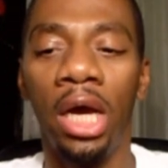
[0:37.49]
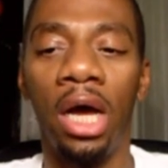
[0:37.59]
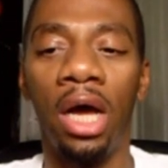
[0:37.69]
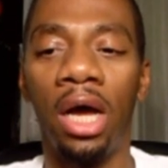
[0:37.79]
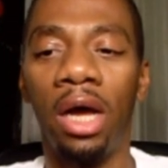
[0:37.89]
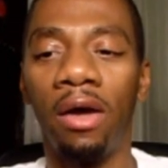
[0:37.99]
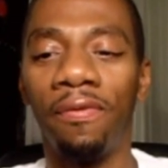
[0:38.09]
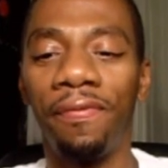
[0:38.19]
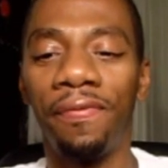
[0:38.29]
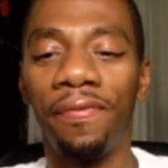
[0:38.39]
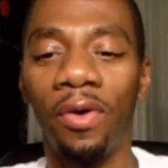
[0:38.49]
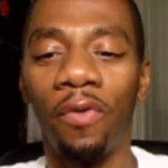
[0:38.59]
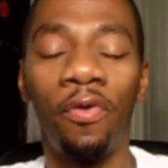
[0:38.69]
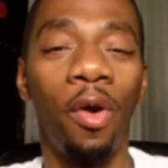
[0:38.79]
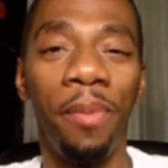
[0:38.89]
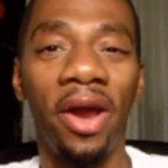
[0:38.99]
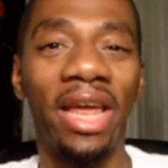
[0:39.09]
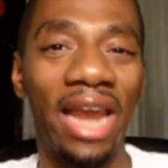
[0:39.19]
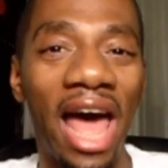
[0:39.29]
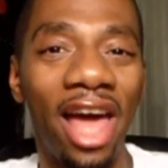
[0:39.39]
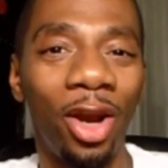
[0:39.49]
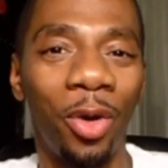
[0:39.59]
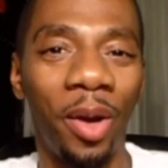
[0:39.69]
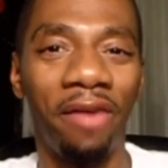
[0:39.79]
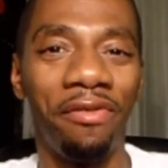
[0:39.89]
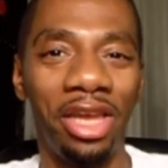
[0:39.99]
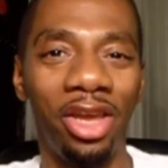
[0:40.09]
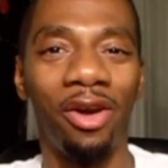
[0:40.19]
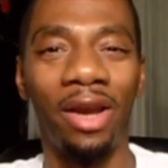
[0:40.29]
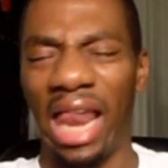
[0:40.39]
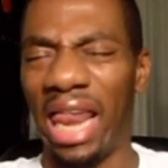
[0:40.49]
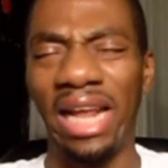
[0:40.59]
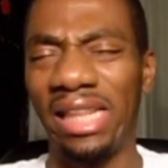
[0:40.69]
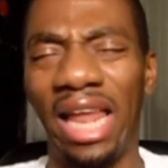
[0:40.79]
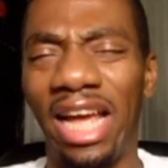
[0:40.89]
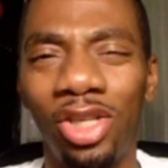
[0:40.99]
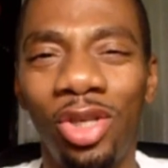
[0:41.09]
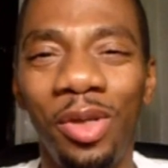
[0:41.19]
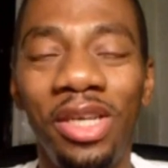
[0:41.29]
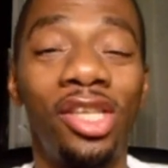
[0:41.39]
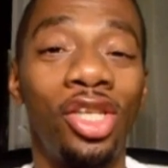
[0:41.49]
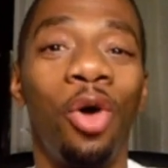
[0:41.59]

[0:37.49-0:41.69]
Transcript: for American Idol every year, like the last 2 years.